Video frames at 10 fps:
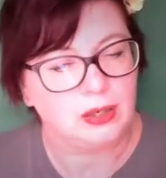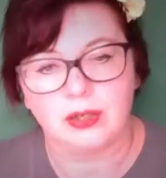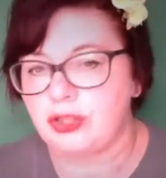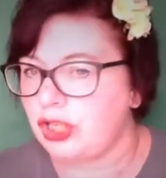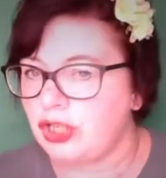
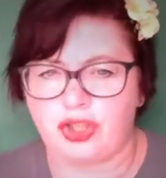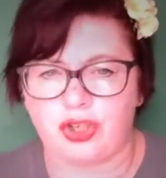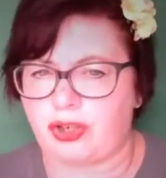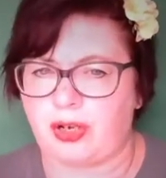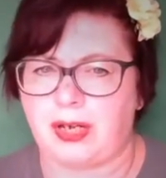She
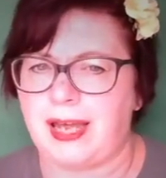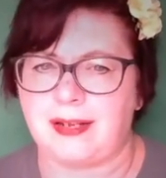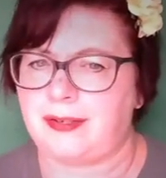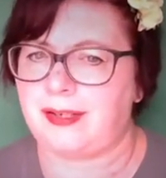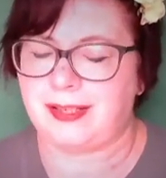shook her head
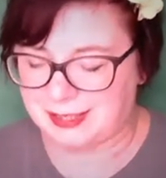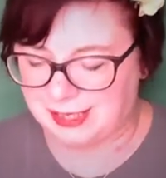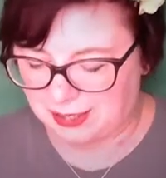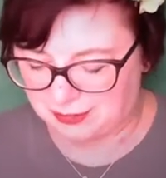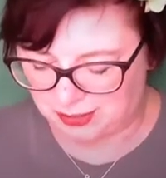at this
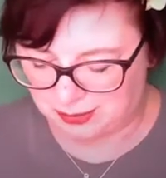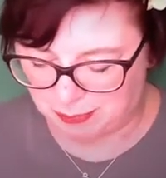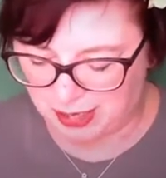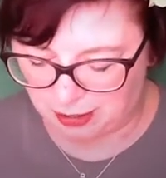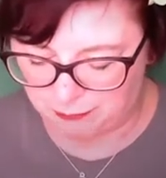sad
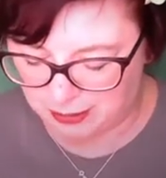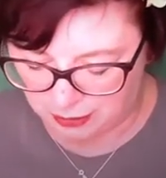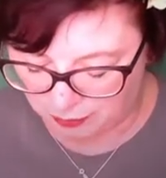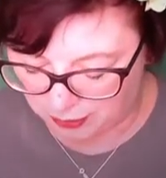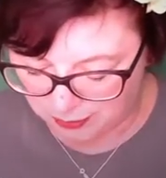display of
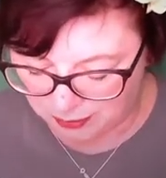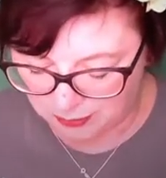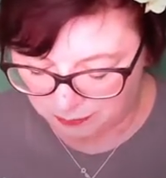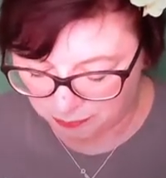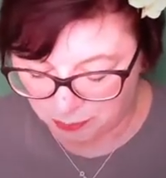
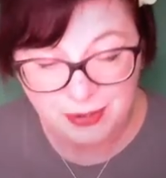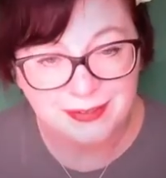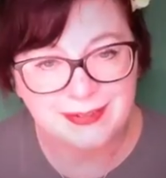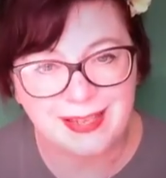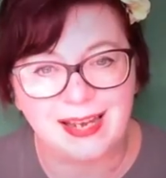ignorance.
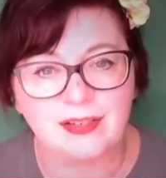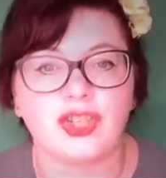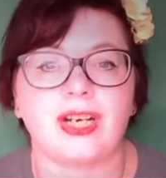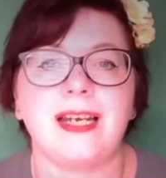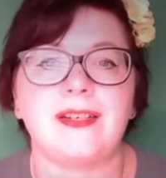Then
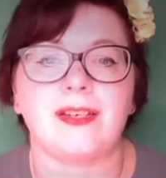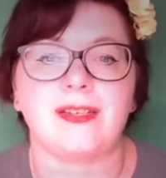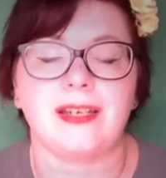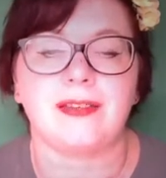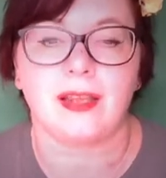she cleaned her
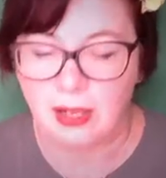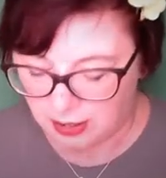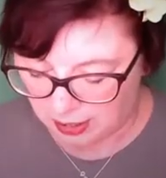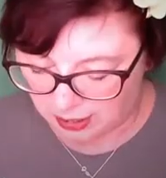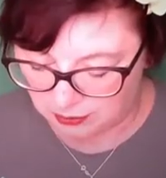teeth
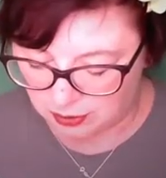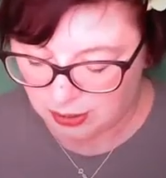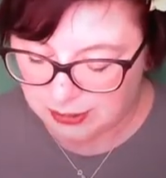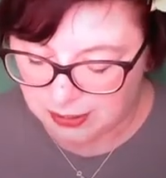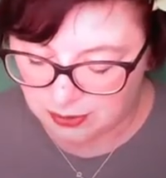and
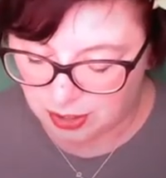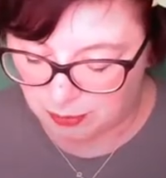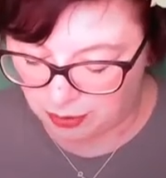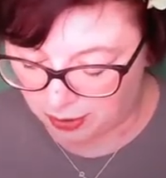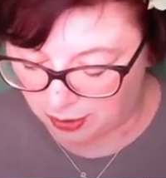kissed her
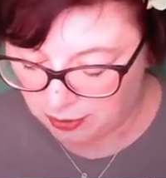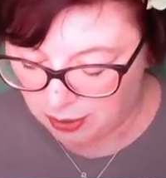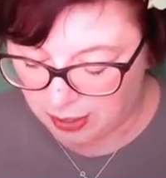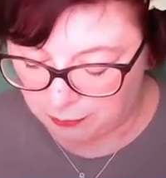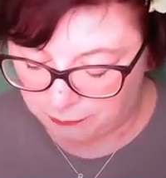mother
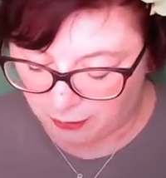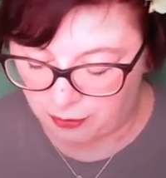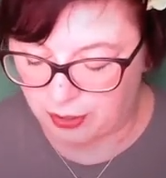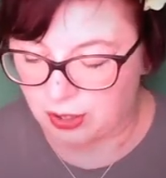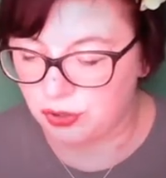and
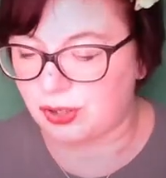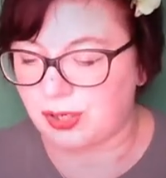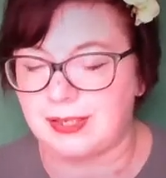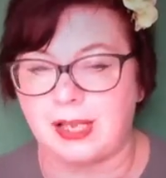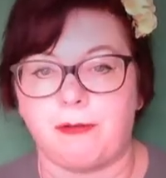father and took
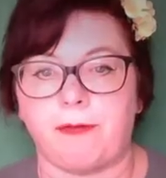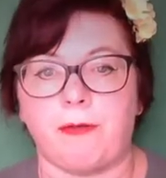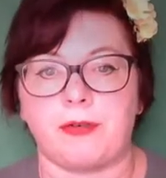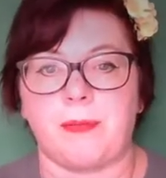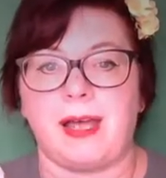herself
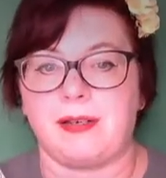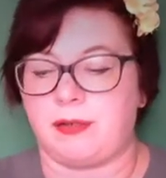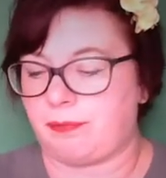off to bed.